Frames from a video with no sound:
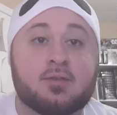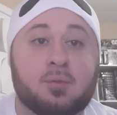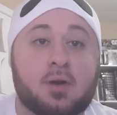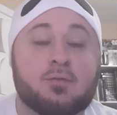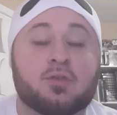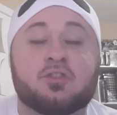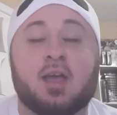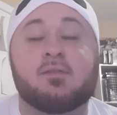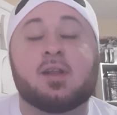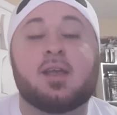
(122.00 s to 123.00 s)

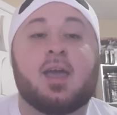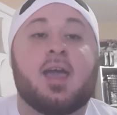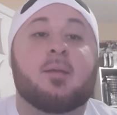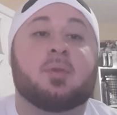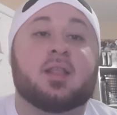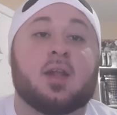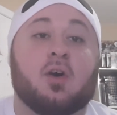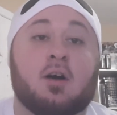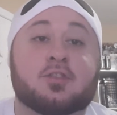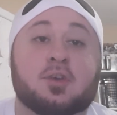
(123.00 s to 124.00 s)
24/7. But then
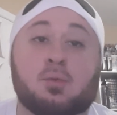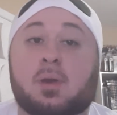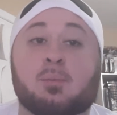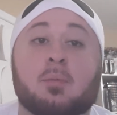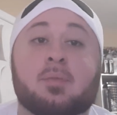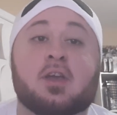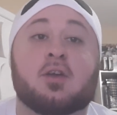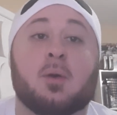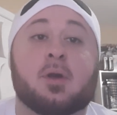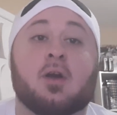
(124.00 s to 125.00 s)
also we will be
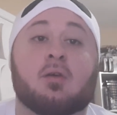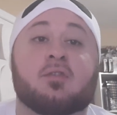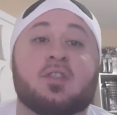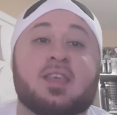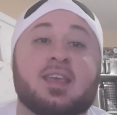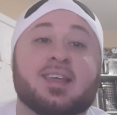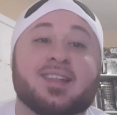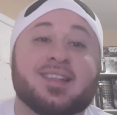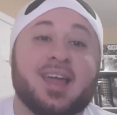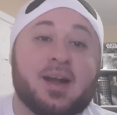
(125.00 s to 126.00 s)
going over the
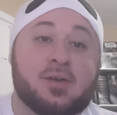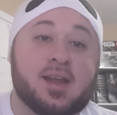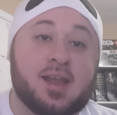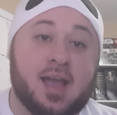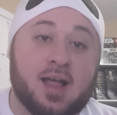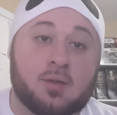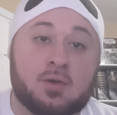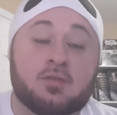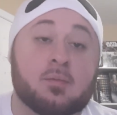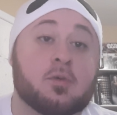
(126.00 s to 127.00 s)
Galarian
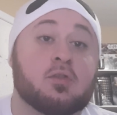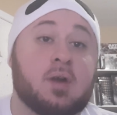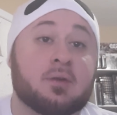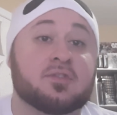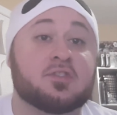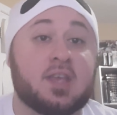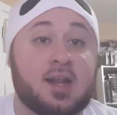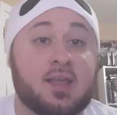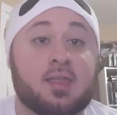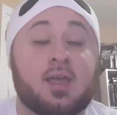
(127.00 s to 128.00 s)
Gallery from Crown
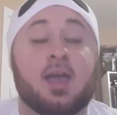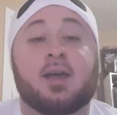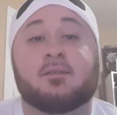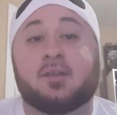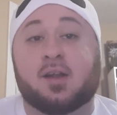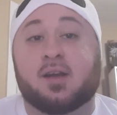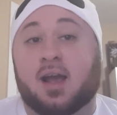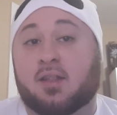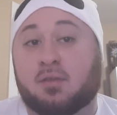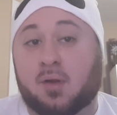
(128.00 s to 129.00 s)
Zenith. Figured
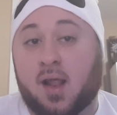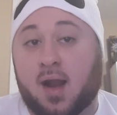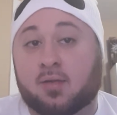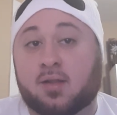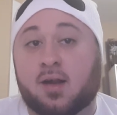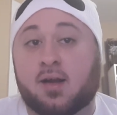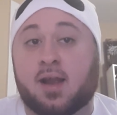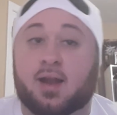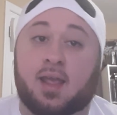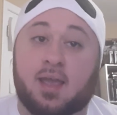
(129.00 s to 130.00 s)
I'd throw that out there.
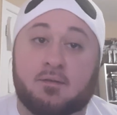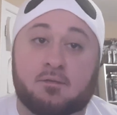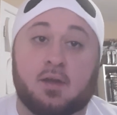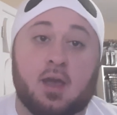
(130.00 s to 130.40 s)
And if,